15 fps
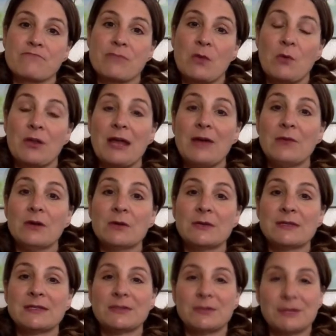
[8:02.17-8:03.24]
When I work with
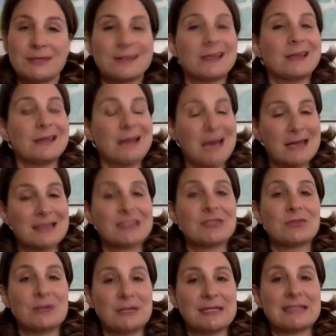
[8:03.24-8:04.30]
students, a lot of
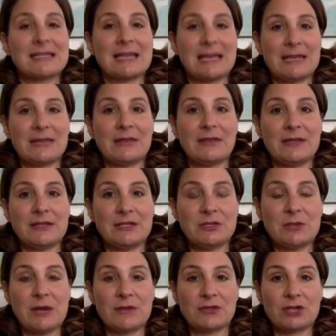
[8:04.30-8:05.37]
students say that they do
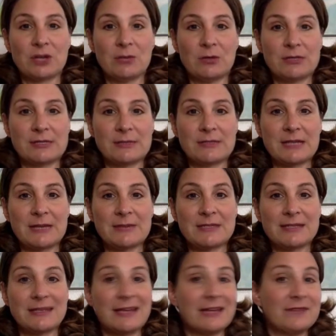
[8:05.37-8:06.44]
have trouble sometimes at
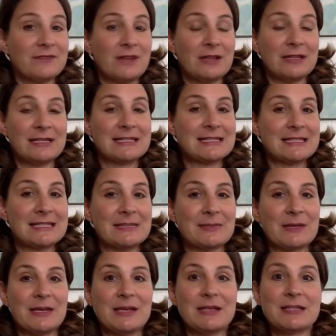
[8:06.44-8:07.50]
night falling asleep.
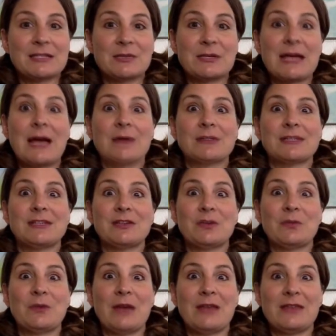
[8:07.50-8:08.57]
So counting your
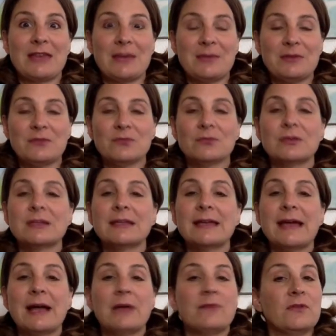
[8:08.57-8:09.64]
breath can be really
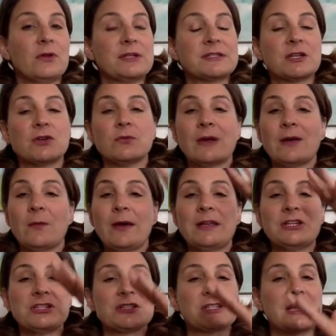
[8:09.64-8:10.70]
helpful. It's a great way to
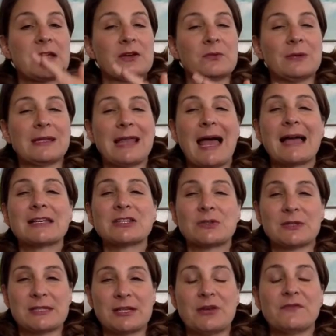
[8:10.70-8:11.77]
just kind of relax
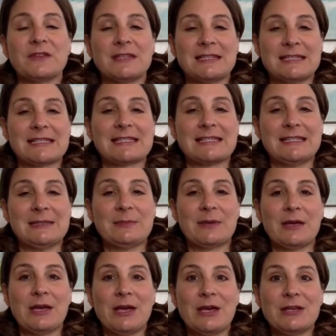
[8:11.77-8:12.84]
yourself into sleep.
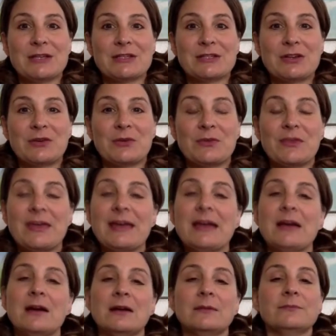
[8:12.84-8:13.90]
So
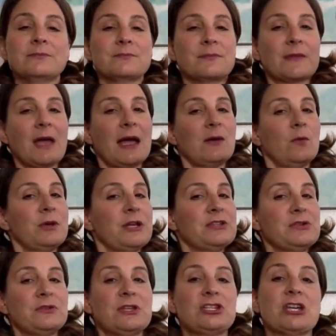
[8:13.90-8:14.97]
there, I wouldn't
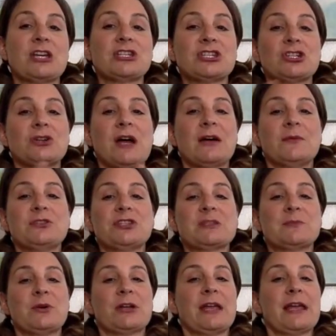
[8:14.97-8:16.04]
do the gesture. I would
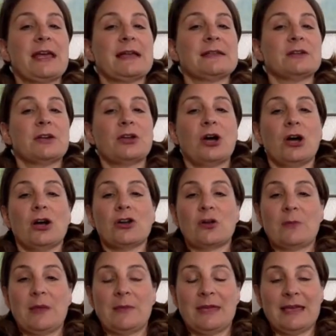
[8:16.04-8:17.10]
just put hands on heart or
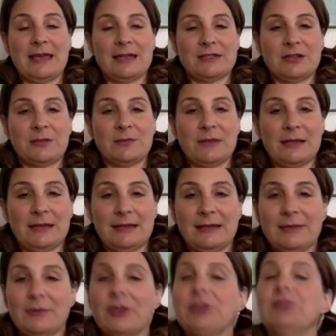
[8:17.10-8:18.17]
maybe hands on belly
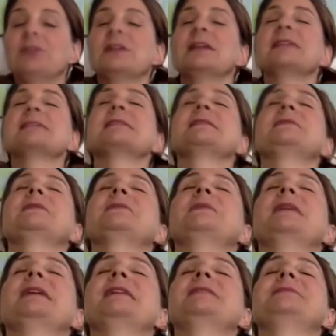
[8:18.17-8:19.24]
while you're asleep in
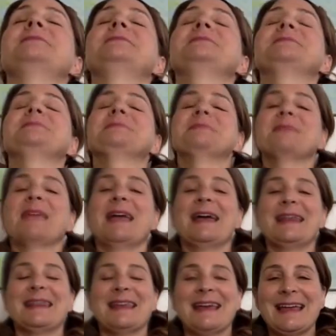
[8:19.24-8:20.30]
bed.
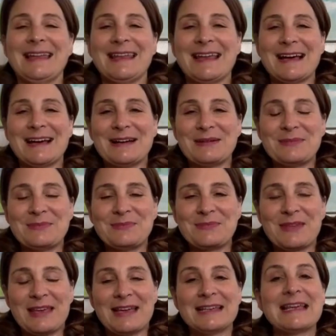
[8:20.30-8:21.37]
And then
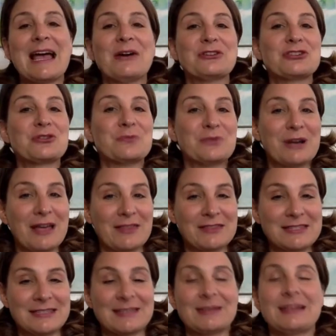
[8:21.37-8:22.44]
count your
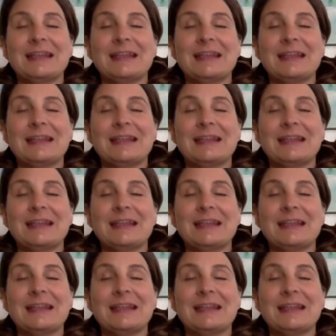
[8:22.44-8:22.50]
breaths.